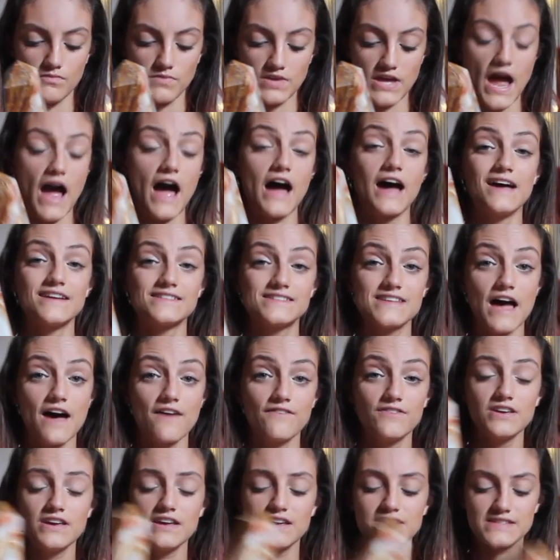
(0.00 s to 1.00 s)
Yeah, it's
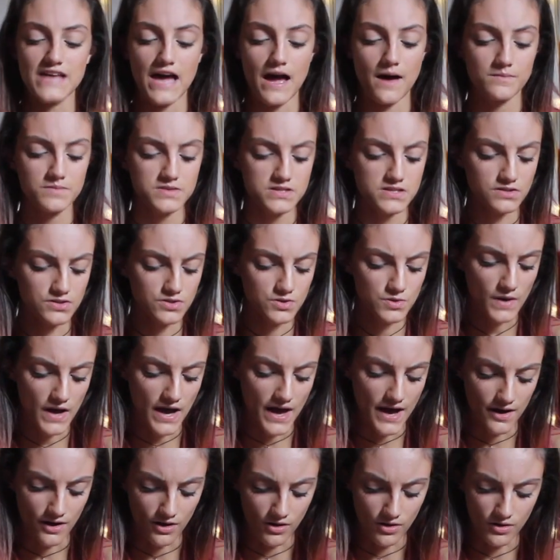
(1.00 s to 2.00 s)
heavy as absolute
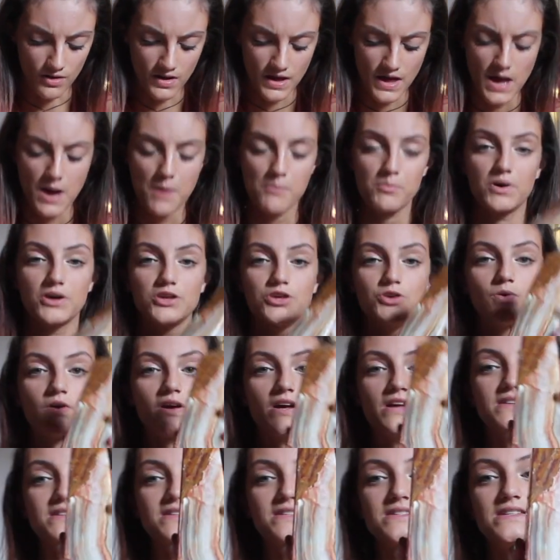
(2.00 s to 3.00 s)
hell, but you
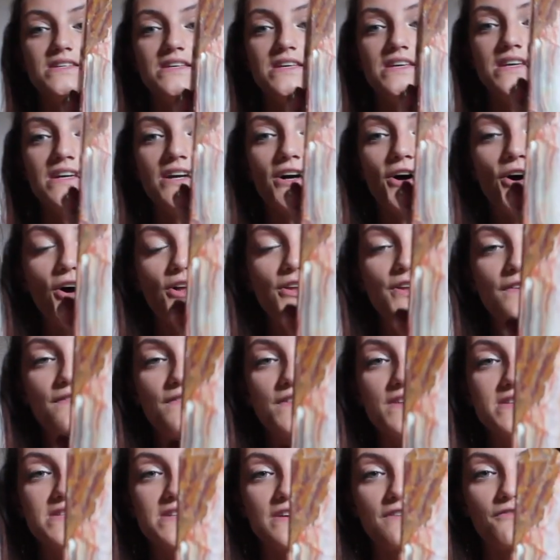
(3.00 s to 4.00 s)
can see all of
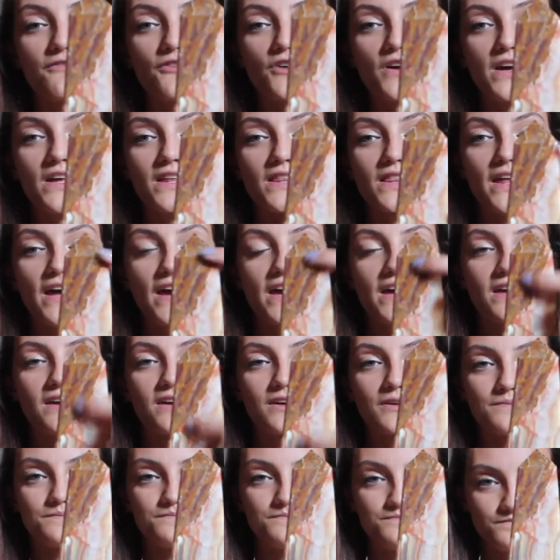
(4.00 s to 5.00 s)
the different like
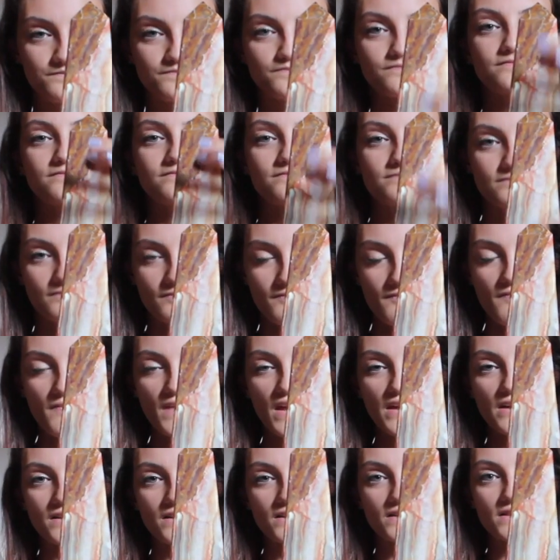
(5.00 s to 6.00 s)

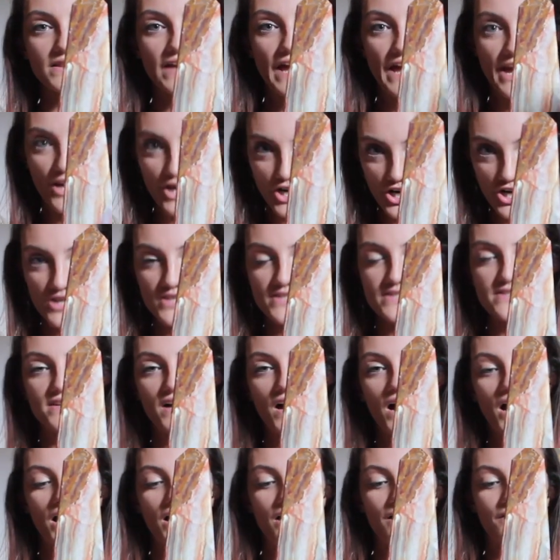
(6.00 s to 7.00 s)
layers
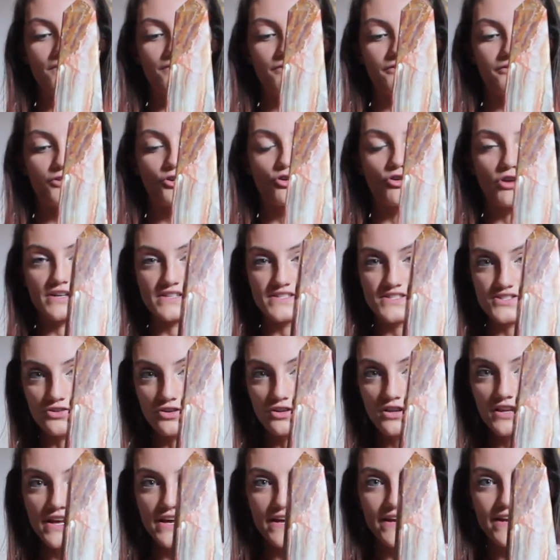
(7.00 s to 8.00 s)
of
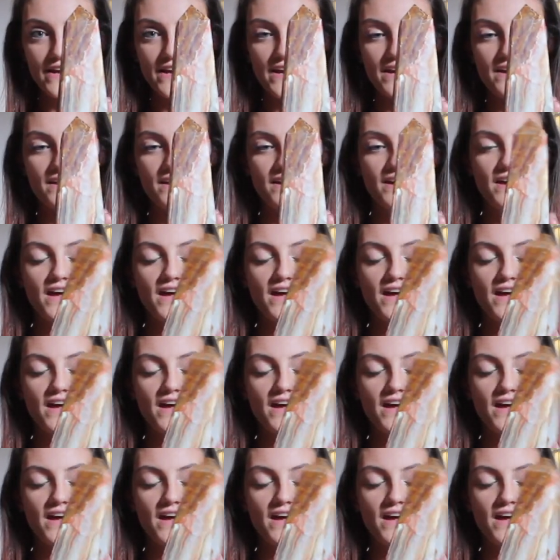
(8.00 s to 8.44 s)
crystal in it,